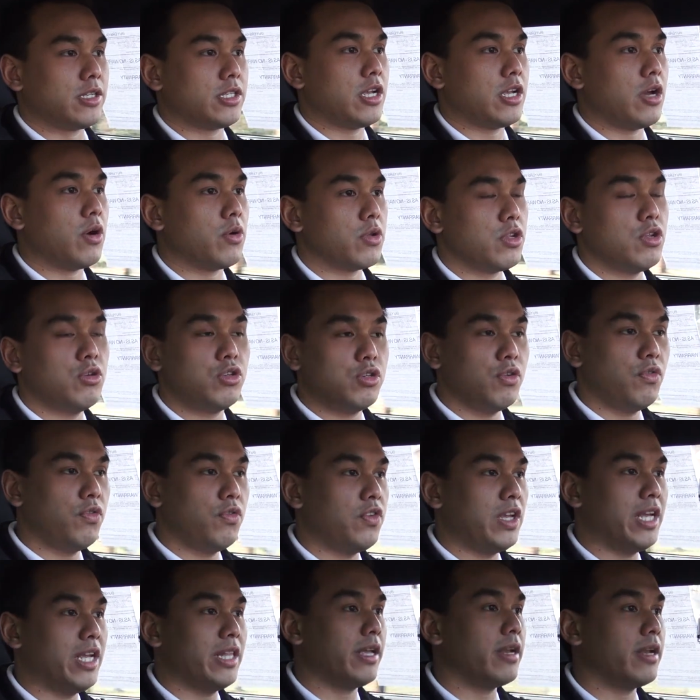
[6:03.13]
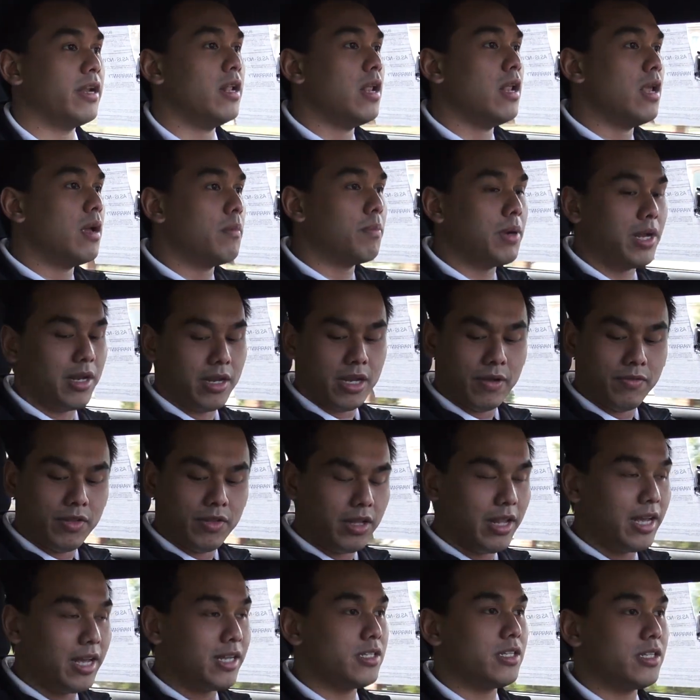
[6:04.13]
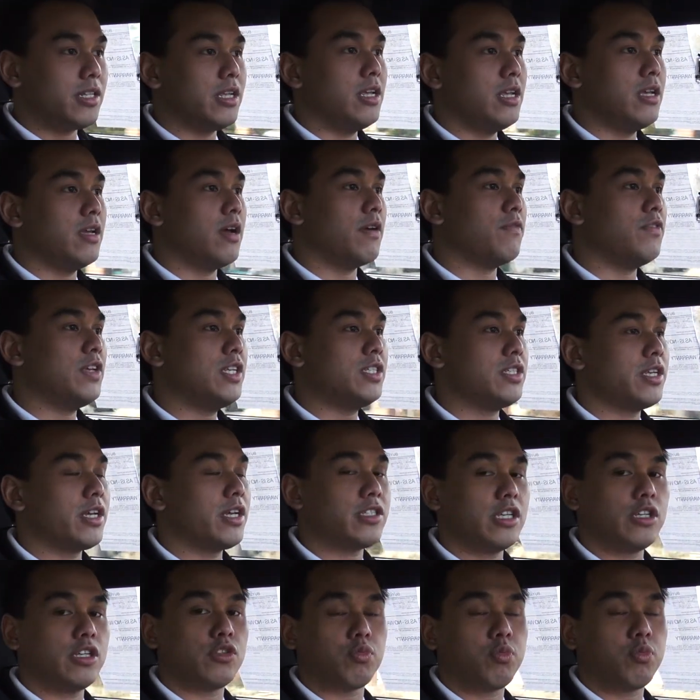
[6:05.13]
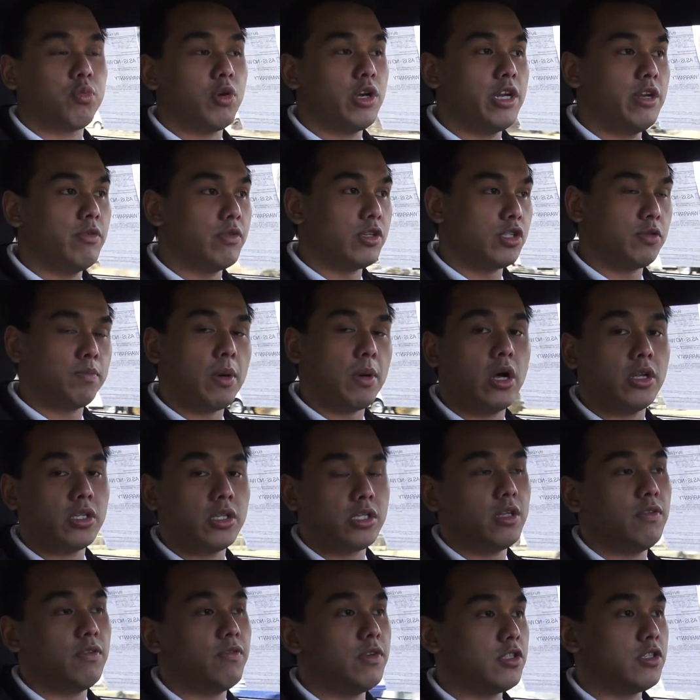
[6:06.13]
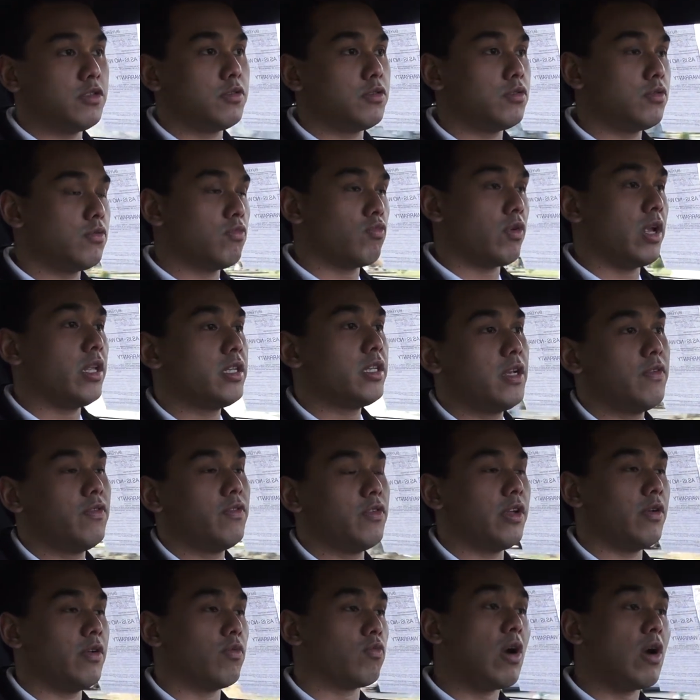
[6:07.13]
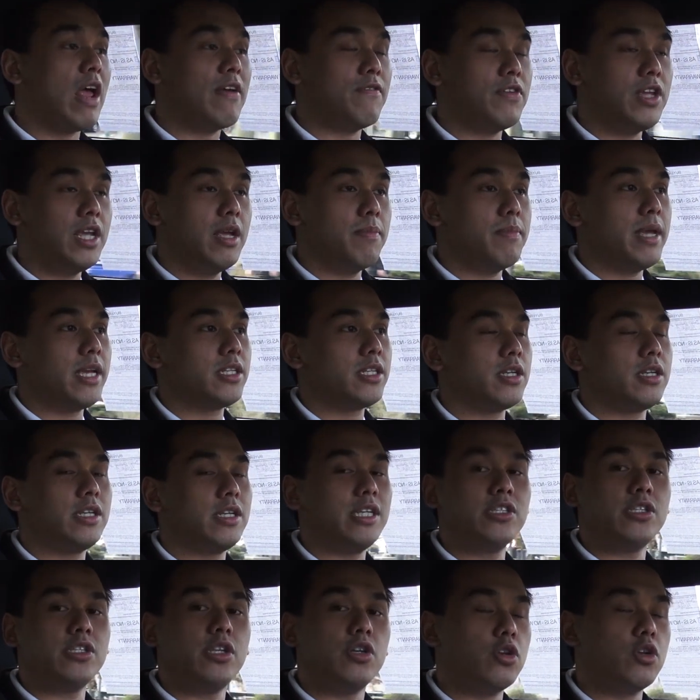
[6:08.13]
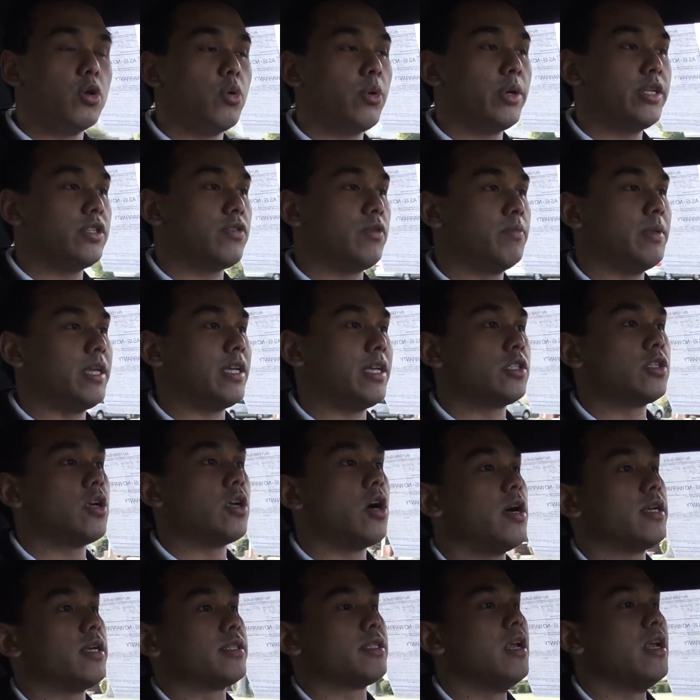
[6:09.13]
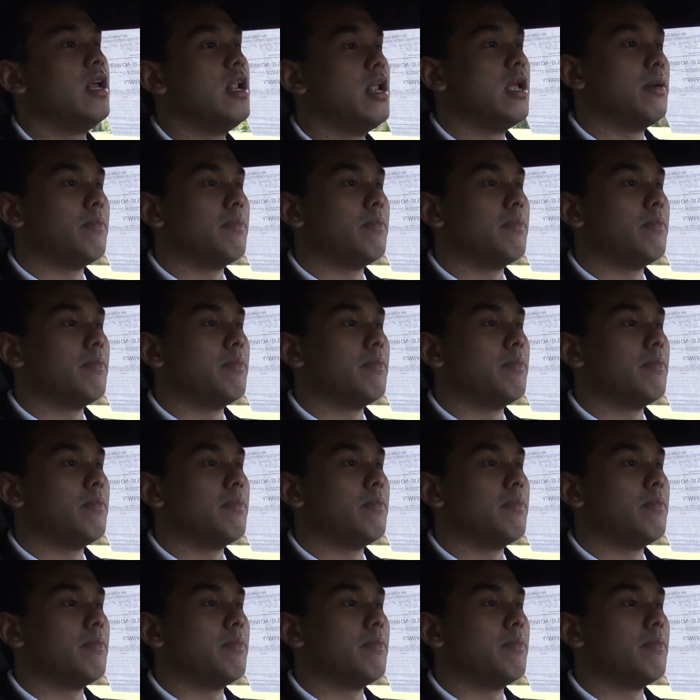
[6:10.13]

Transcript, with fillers: so you do feel it. But nevertheless, the uh, V six, it's pretty responsive. It's relatively revvy. It makes a decent noise from the exhaust.